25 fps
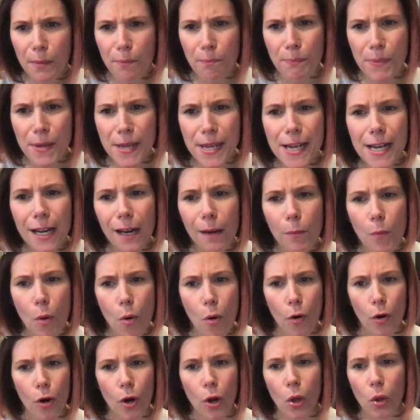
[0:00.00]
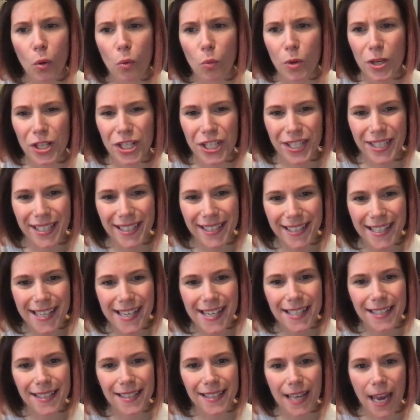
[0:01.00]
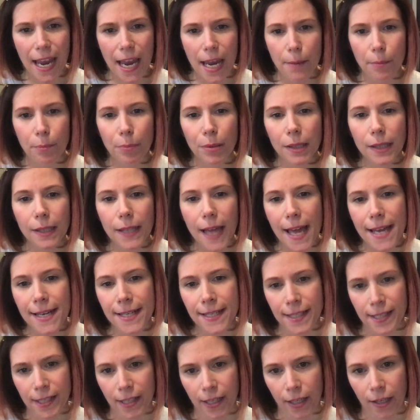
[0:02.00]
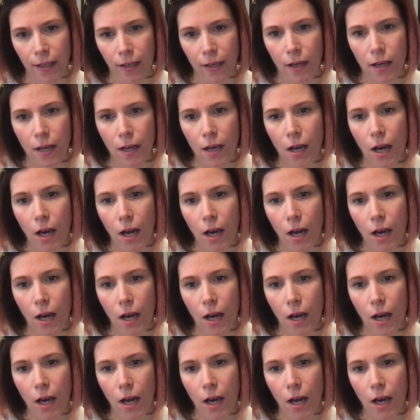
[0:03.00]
being moral, which seeks a blending